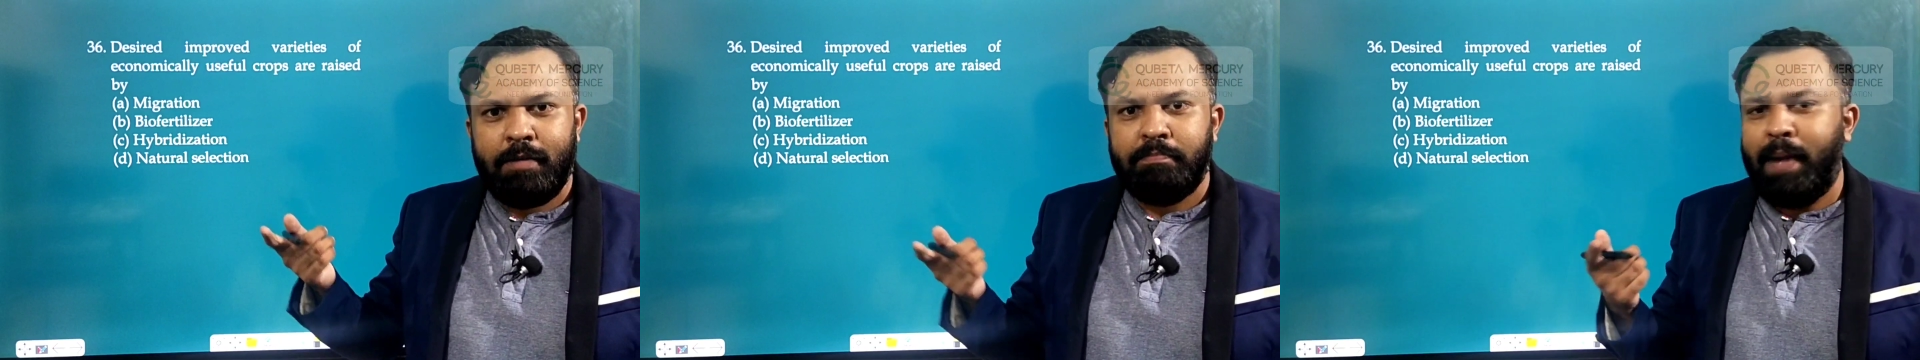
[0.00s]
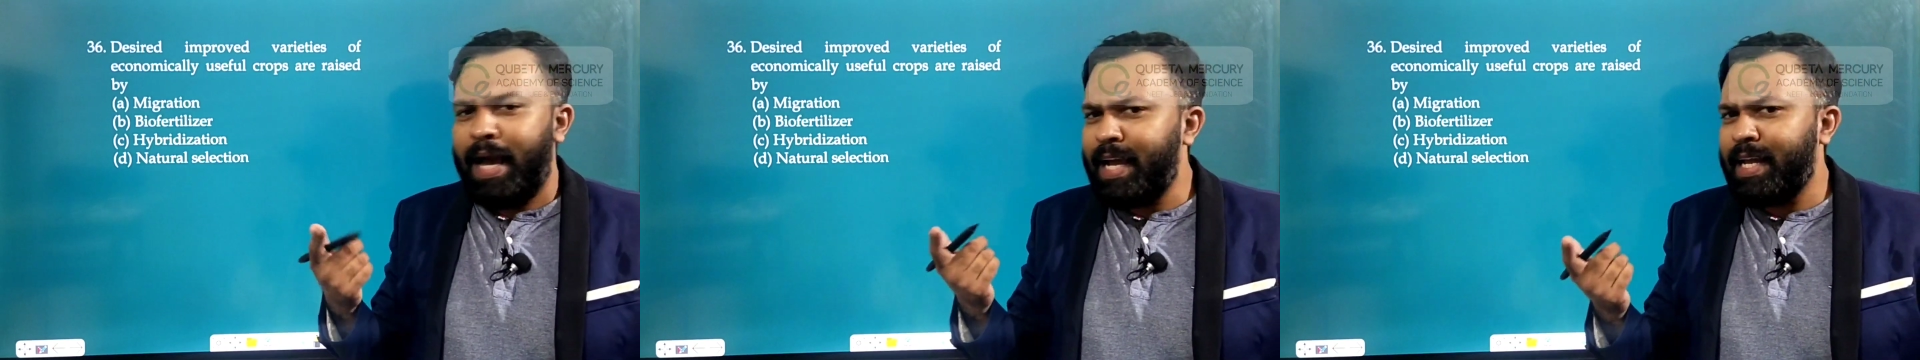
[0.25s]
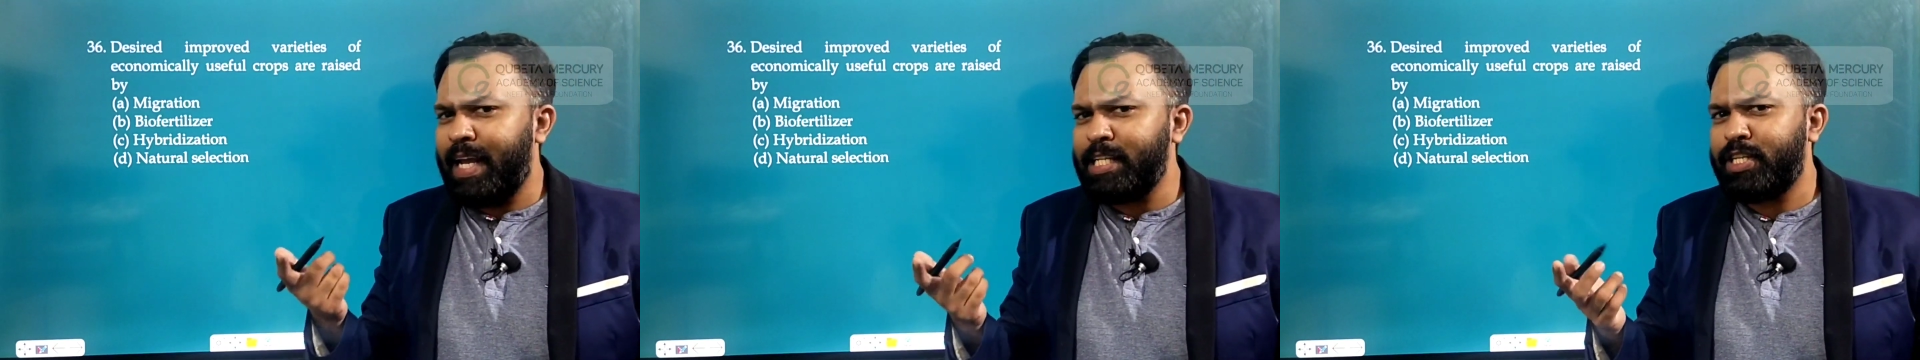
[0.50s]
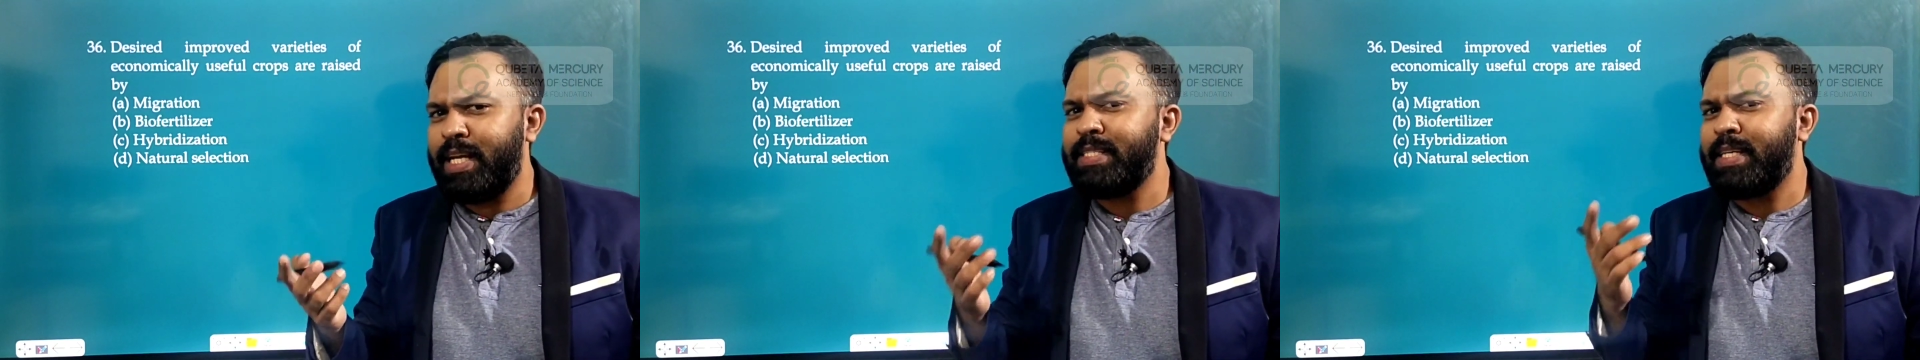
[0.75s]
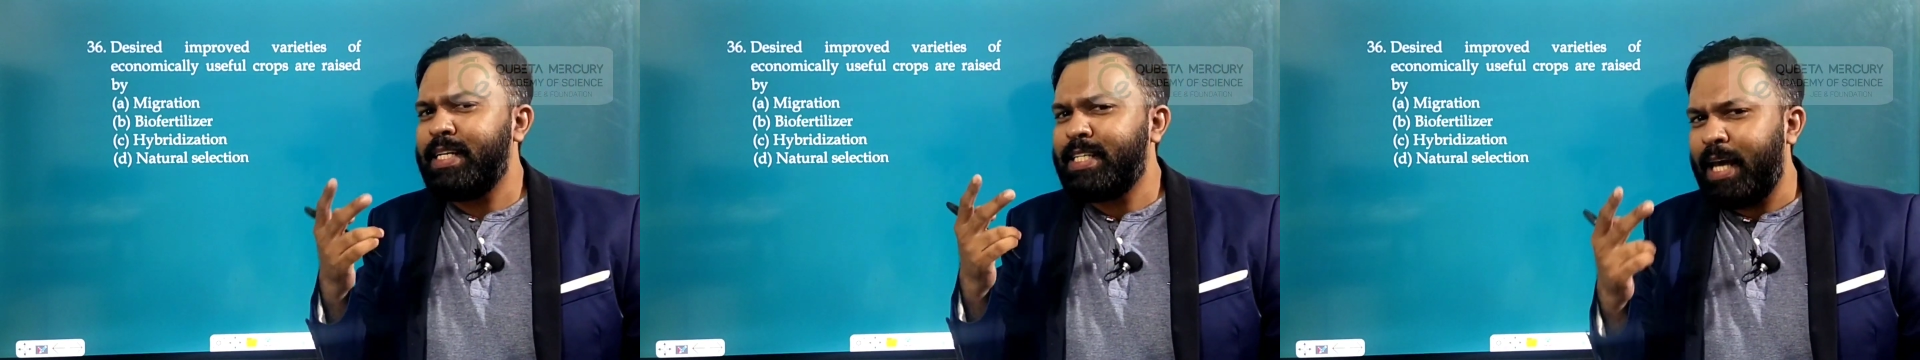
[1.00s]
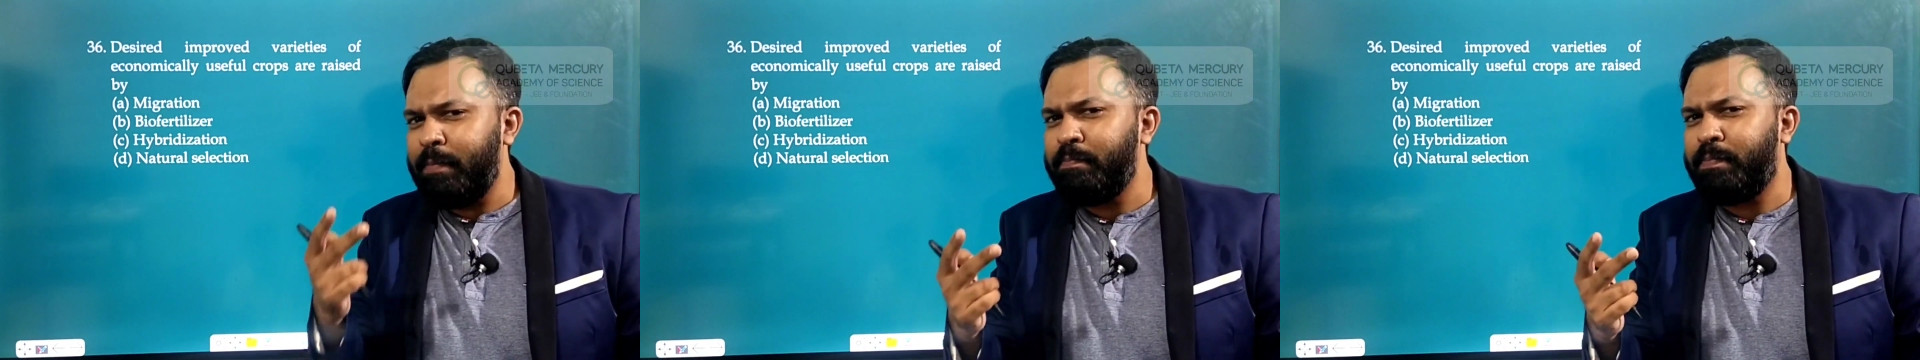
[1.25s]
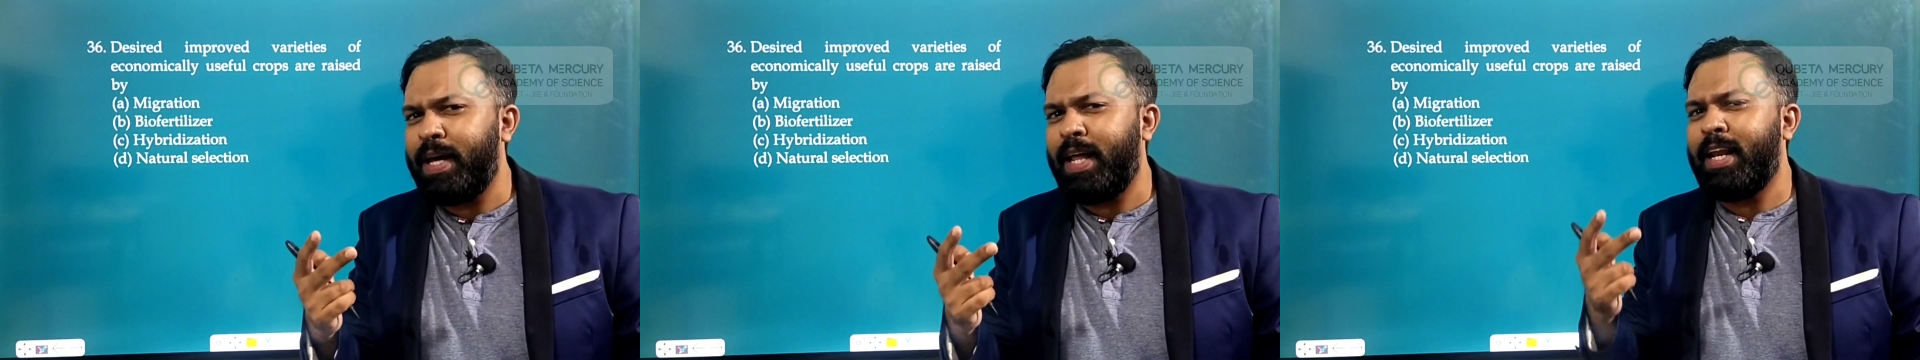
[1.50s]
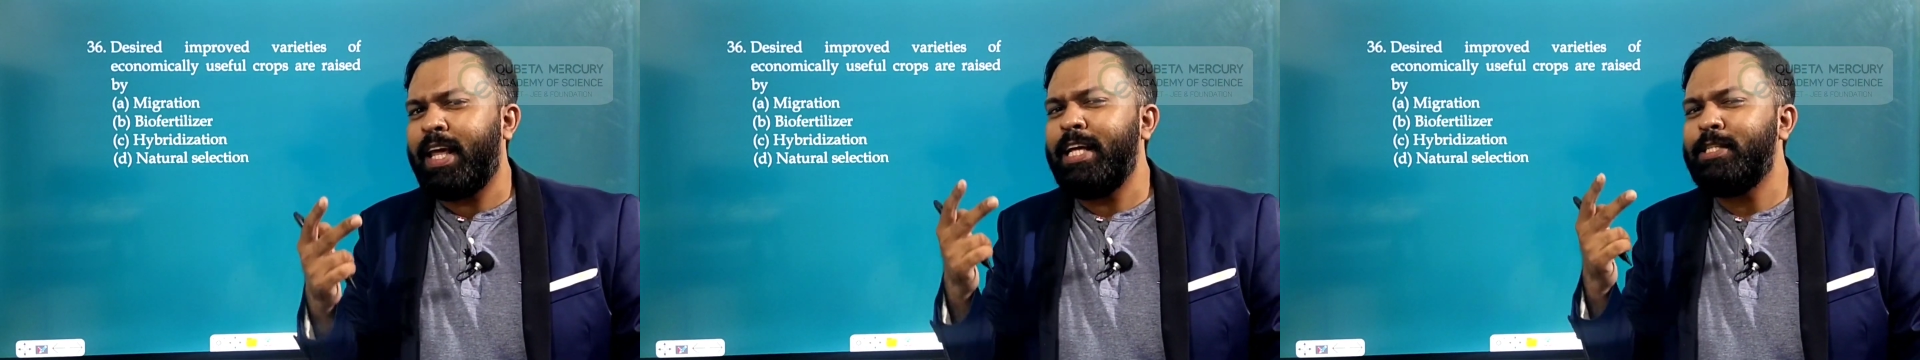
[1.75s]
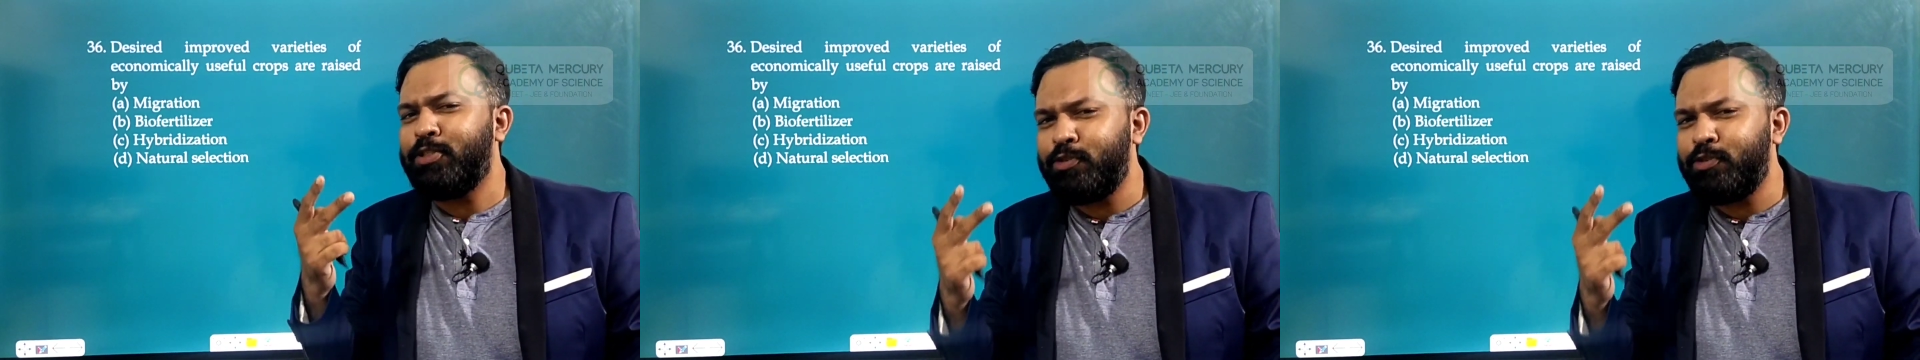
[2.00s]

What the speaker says: Migration is a temporary